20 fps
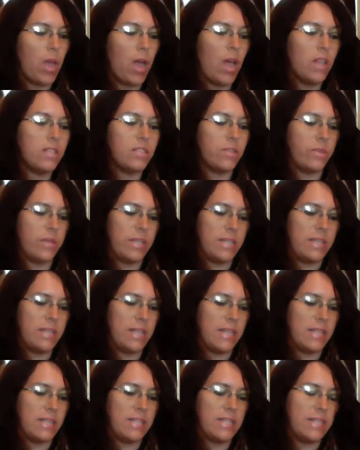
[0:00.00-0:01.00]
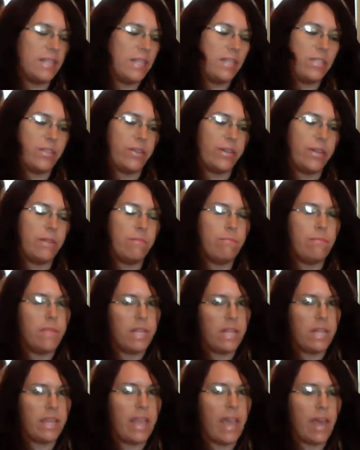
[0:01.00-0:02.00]
Also his son Caesar and
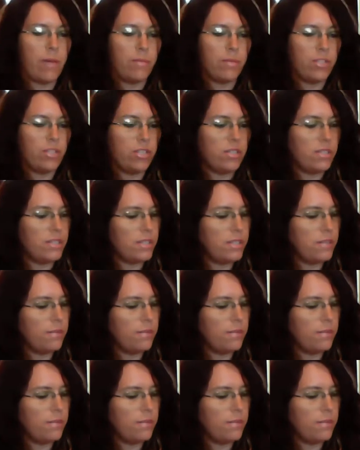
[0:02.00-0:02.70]
many cabbages.